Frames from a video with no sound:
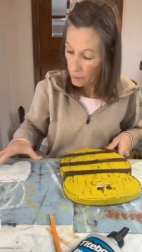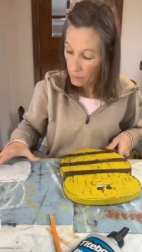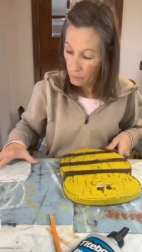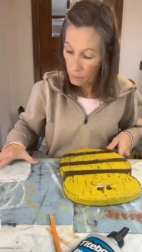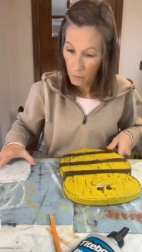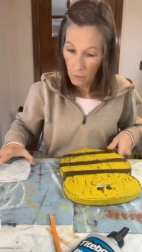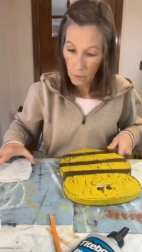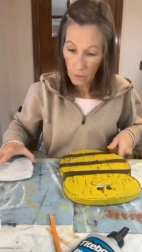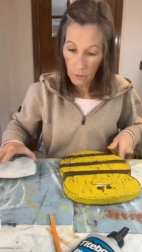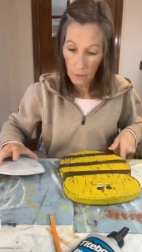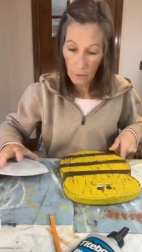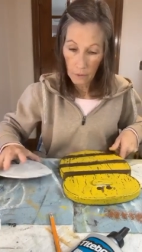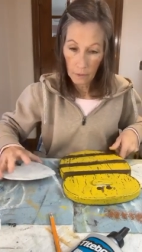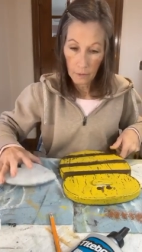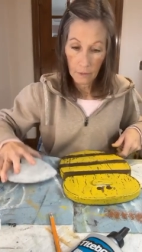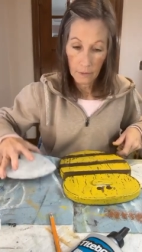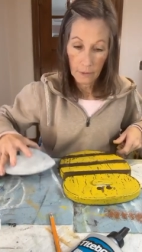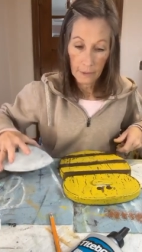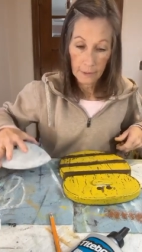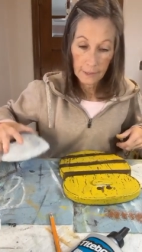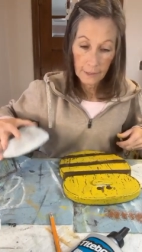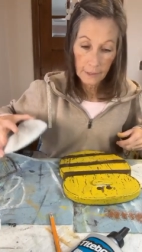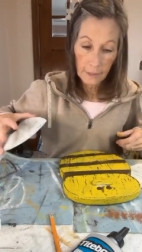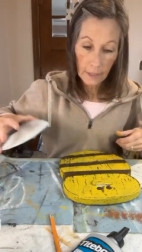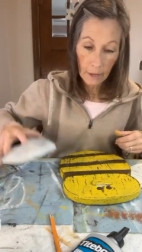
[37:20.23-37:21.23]
And we're going to do
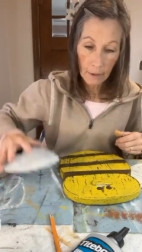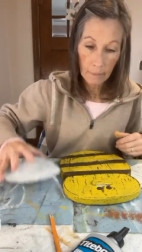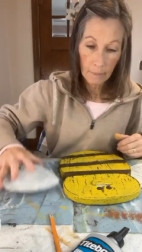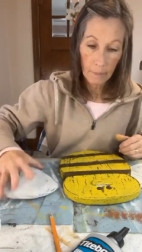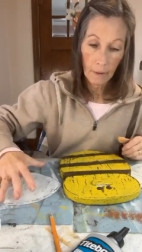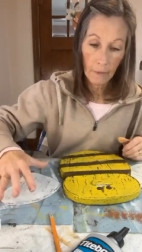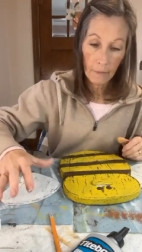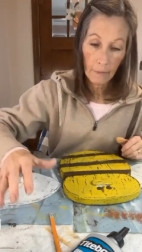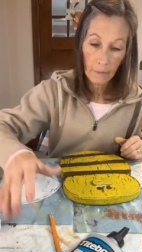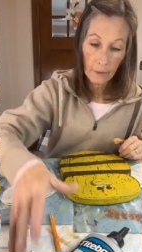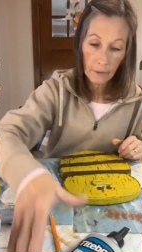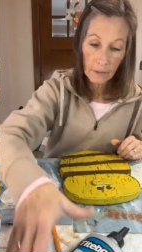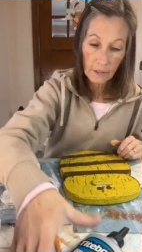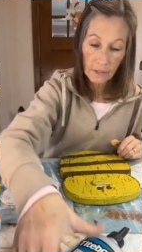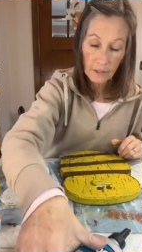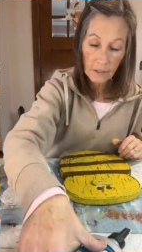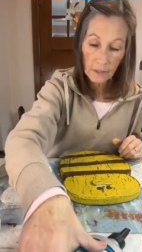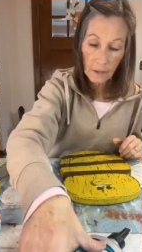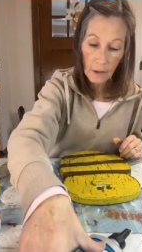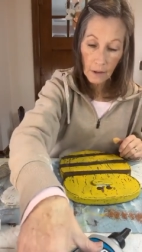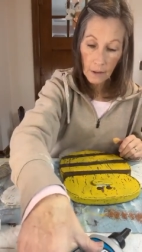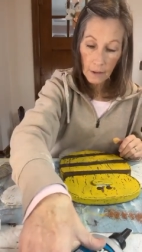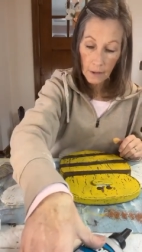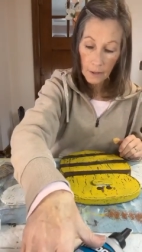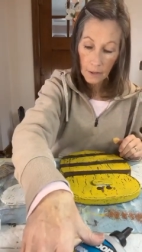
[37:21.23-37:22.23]
the same on this
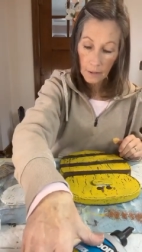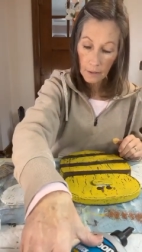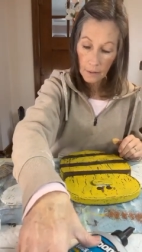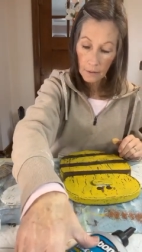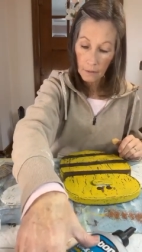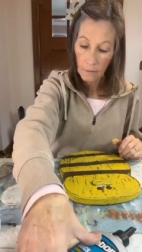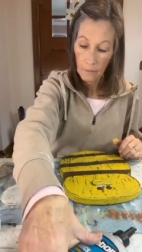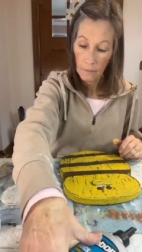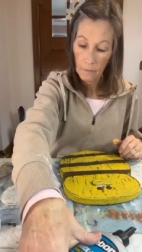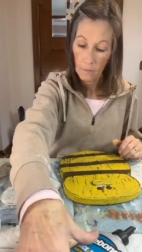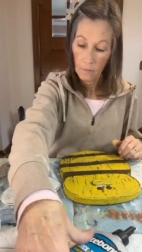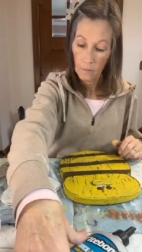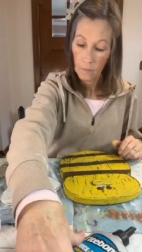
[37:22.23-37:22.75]
side.